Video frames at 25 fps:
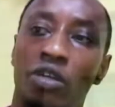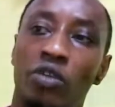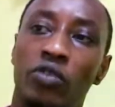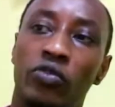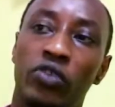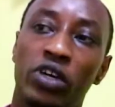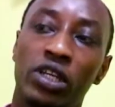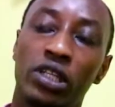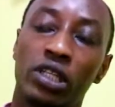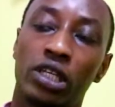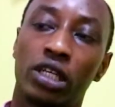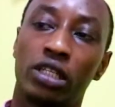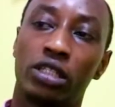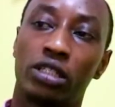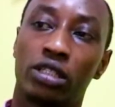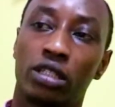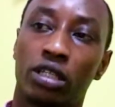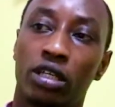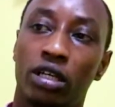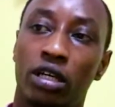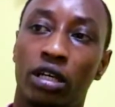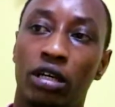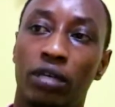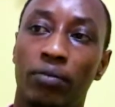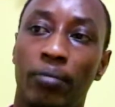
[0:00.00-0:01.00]
You find that
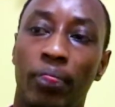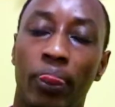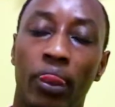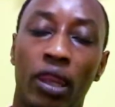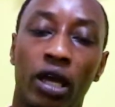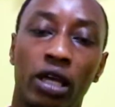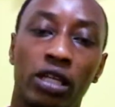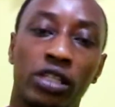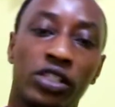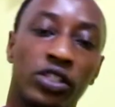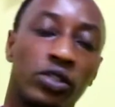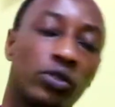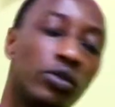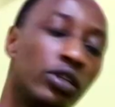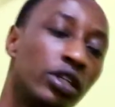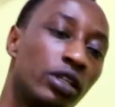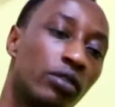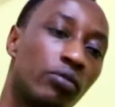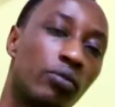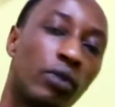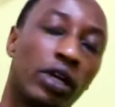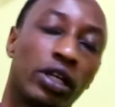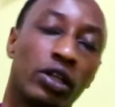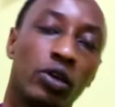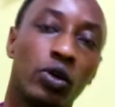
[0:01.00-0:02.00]
um, a student
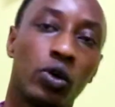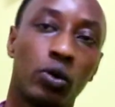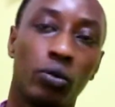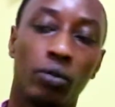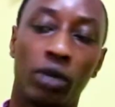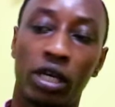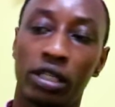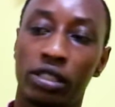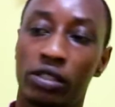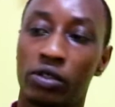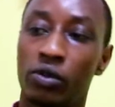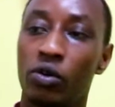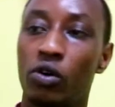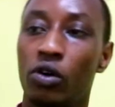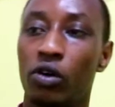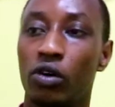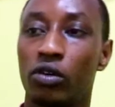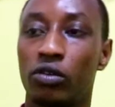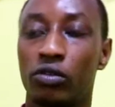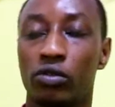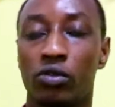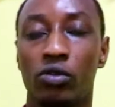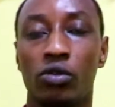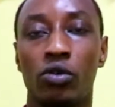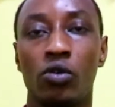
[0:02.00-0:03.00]
might, might go
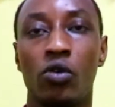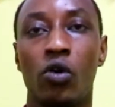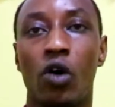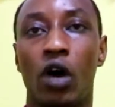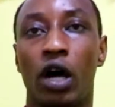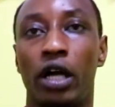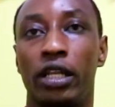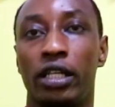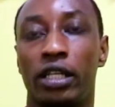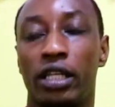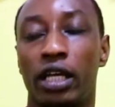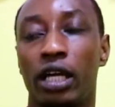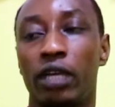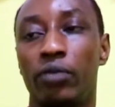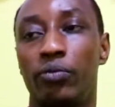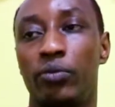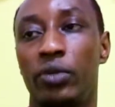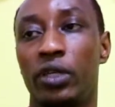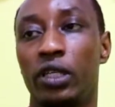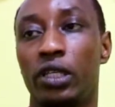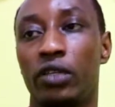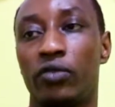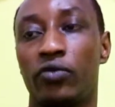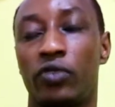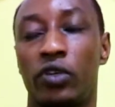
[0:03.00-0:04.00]
on Google and type
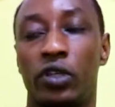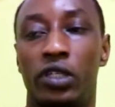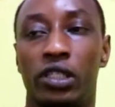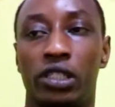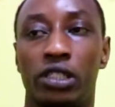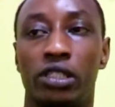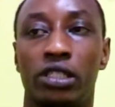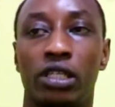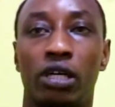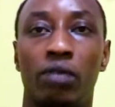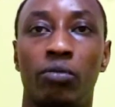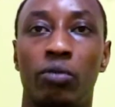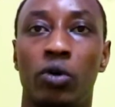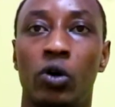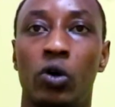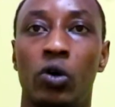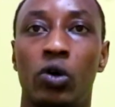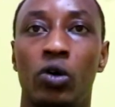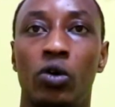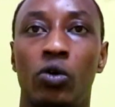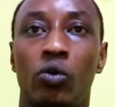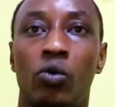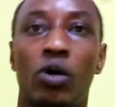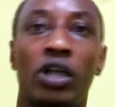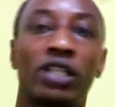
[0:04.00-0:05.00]
in, for example,
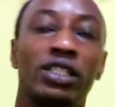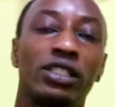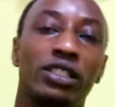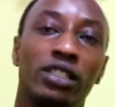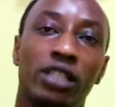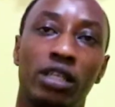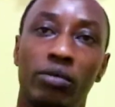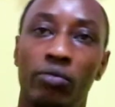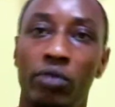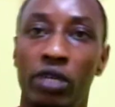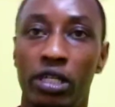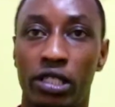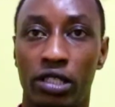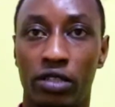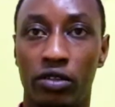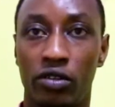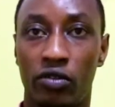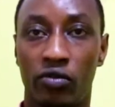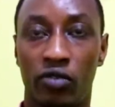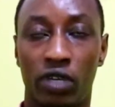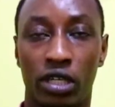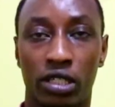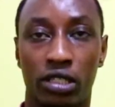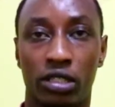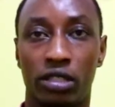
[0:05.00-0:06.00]
what is the best
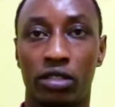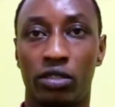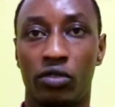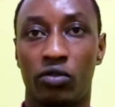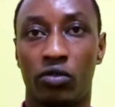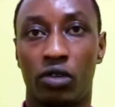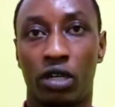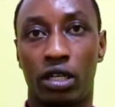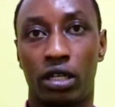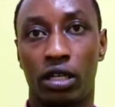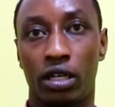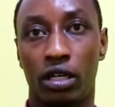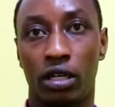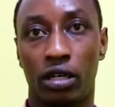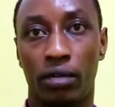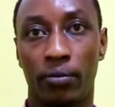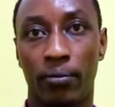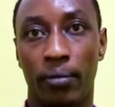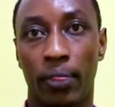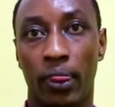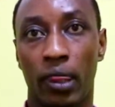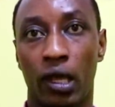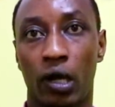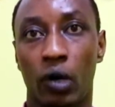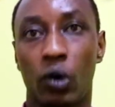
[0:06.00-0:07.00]
university in Rwanda
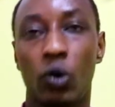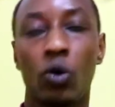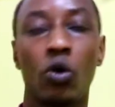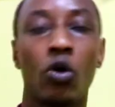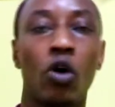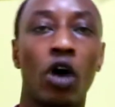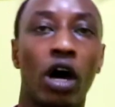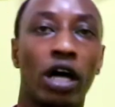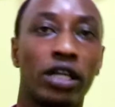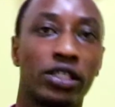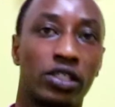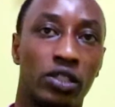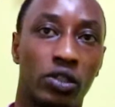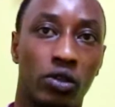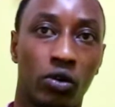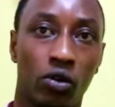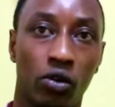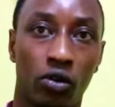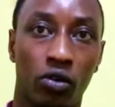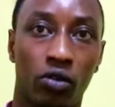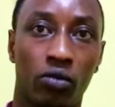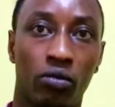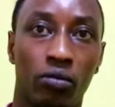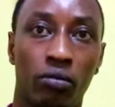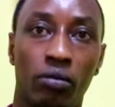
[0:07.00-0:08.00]
Google has no
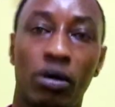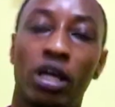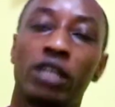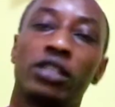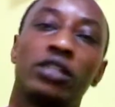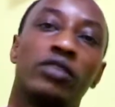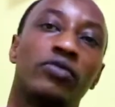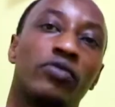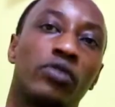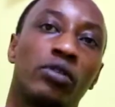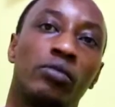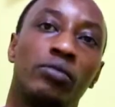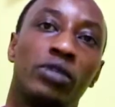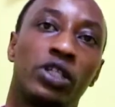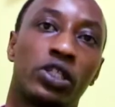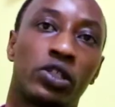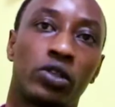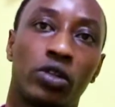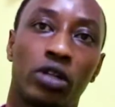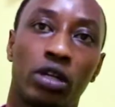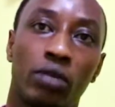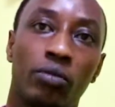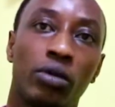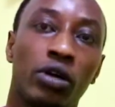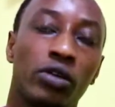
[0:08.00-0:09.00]
much
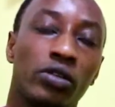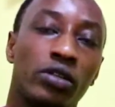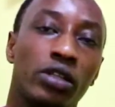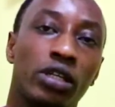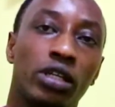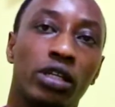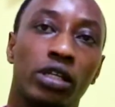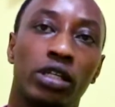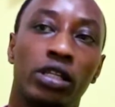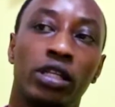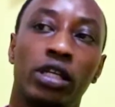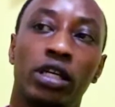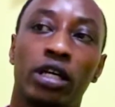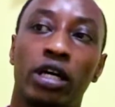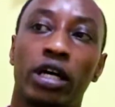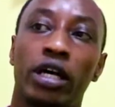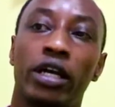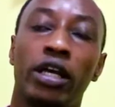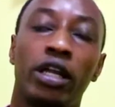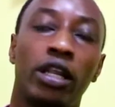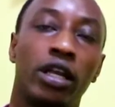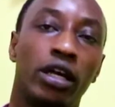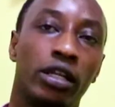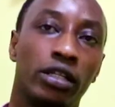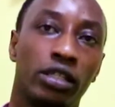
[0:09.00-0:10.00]
information about the, the
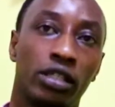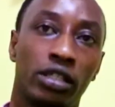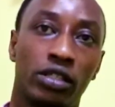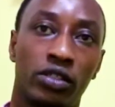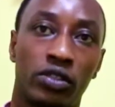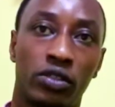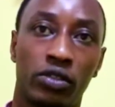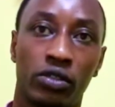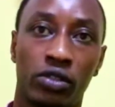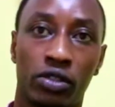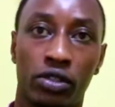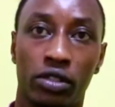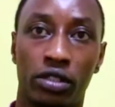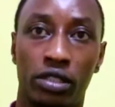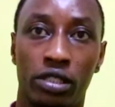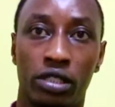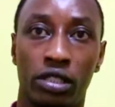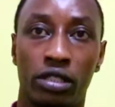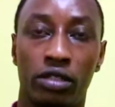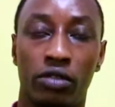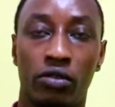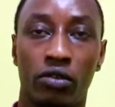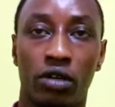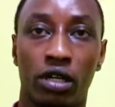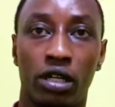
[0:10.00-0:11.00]
higher learning institutions
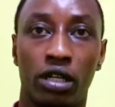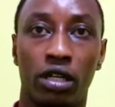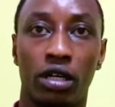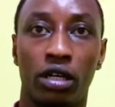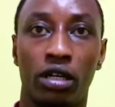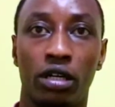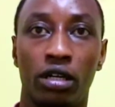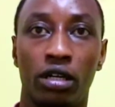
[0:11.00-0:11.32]
in Rwanda.